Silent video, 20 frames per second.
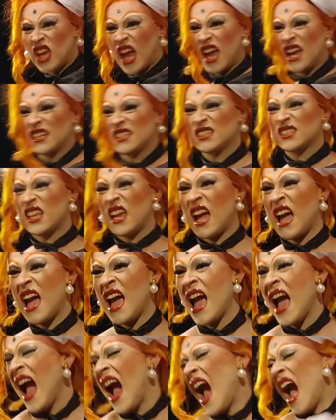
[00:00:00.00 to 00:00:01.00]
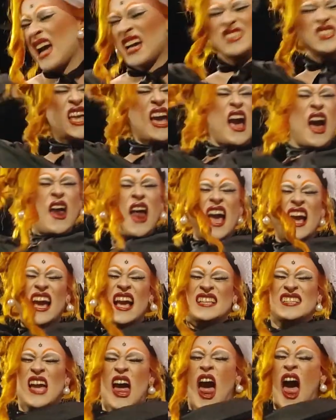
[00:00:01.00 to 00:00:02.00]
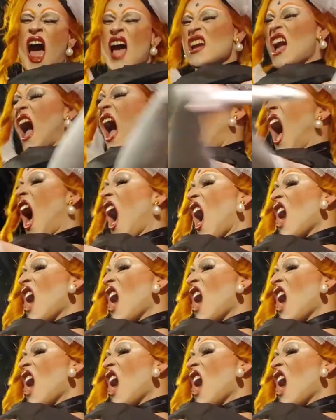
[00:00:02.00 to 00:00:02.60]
So I went and watched them perform at a